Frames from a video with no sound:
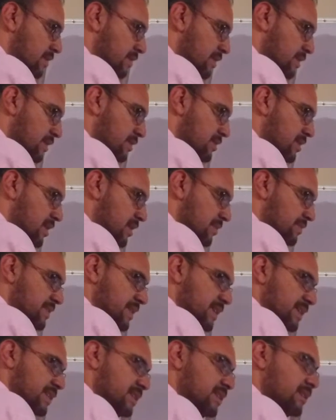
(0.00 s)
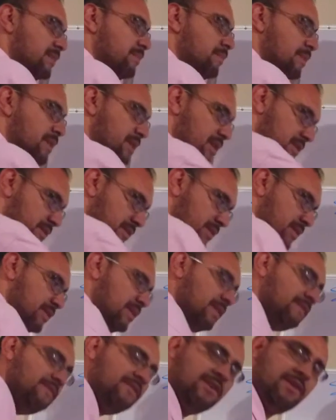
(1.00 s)
the subject plus
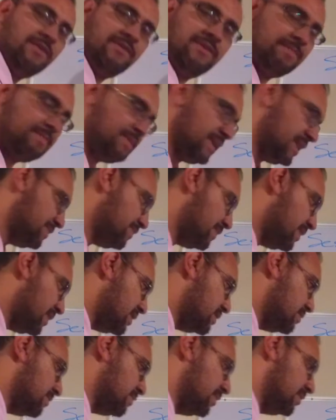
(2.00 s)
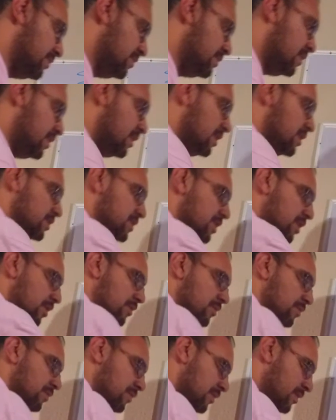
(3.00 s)
the verb in past participle.
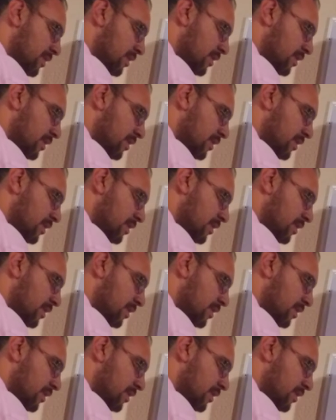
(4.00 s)
So,